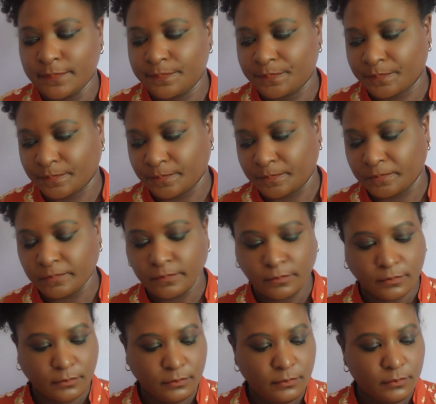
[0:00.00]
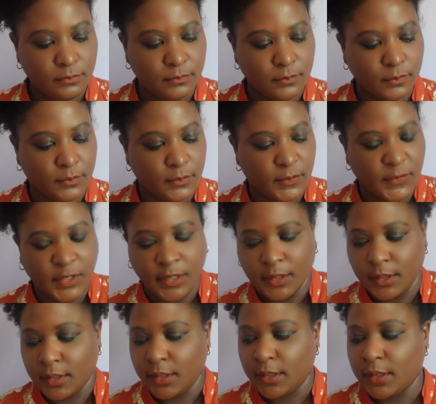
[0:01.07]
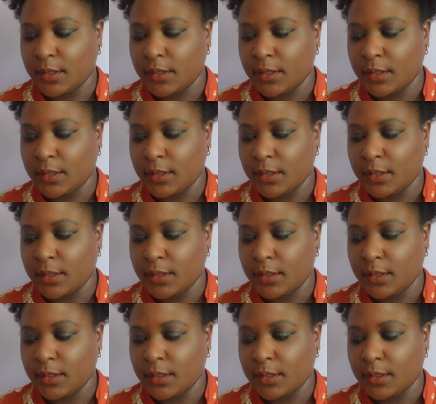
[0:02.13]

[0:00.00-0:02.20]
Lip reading: Nothing is said.